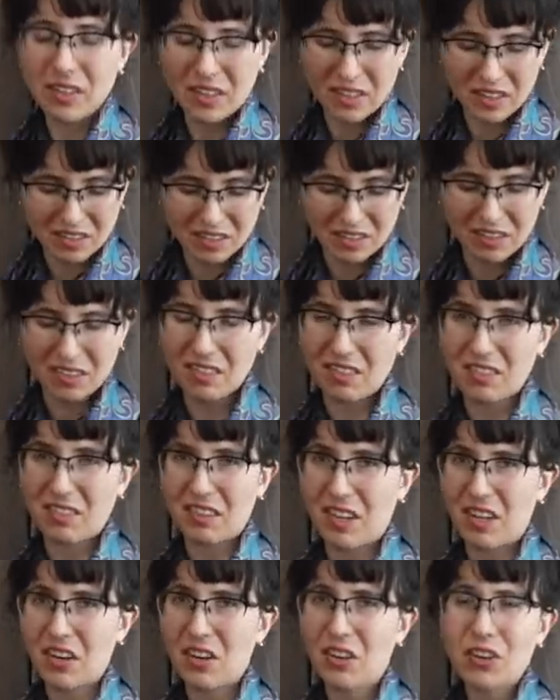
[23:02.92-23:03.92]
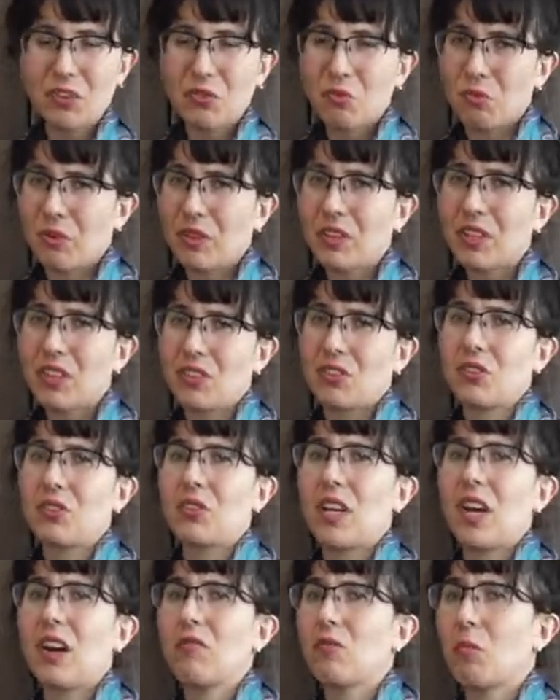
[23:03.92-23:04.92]
that it's there, you really
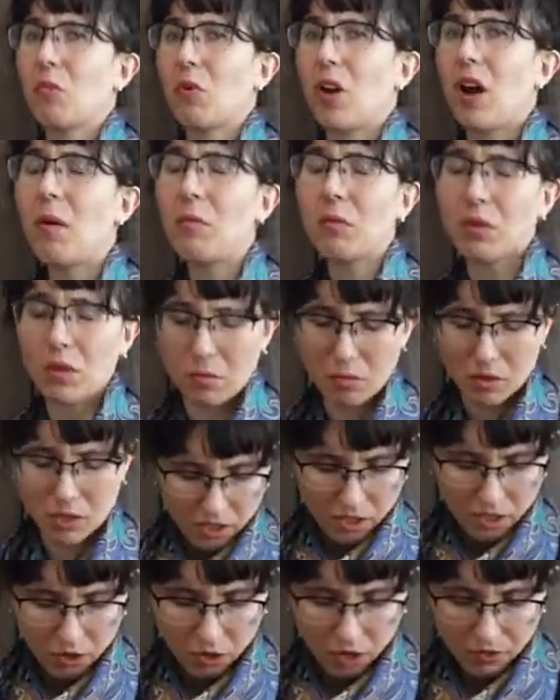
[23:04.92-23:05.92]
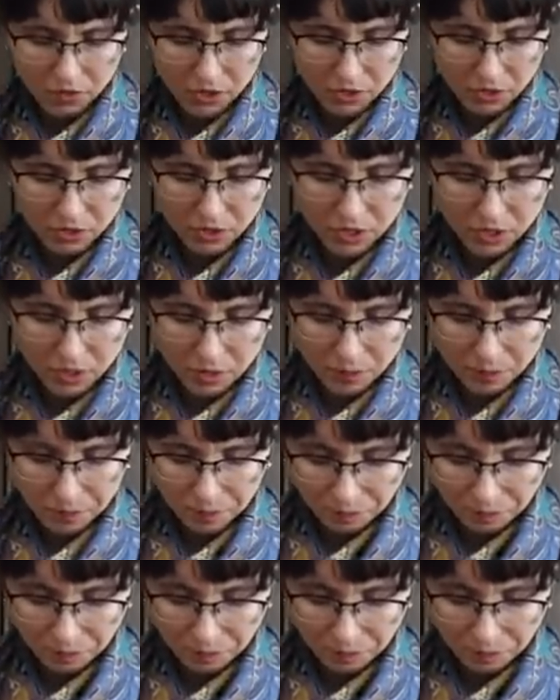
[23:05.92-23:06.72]
shouldn't have a problem. Now, obviously,